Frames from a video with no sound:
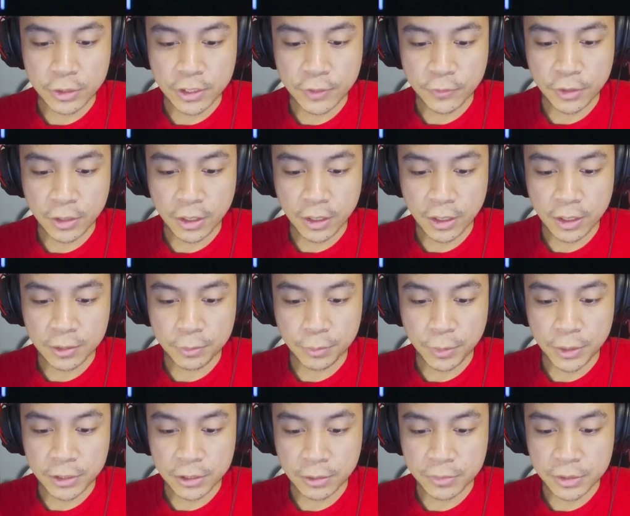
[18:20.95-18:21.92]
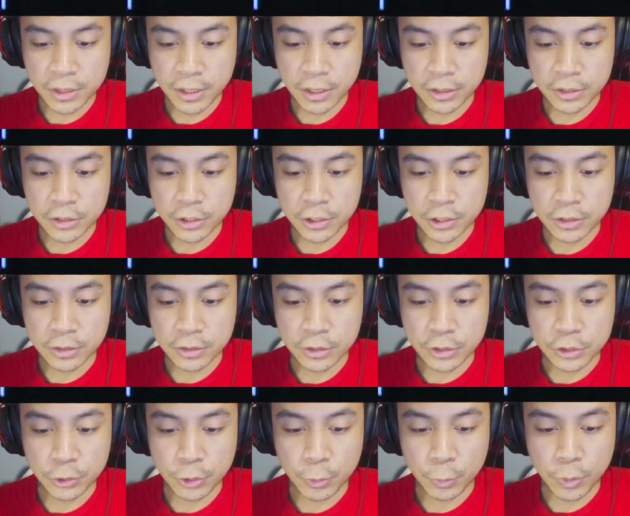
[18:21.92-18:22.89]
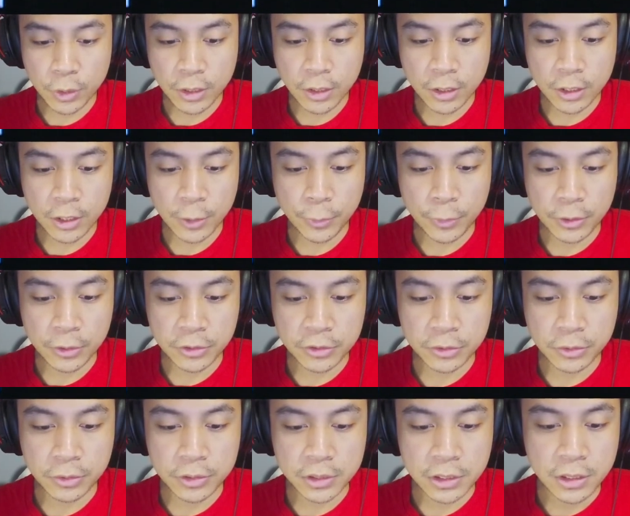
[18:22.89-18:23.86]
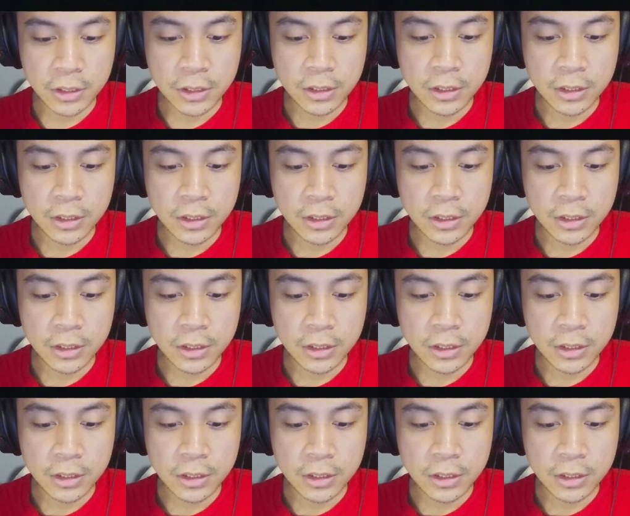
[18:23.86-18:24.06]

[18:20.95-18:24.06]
different odd pendulum scales, you can destroy 1 card your opponent controls.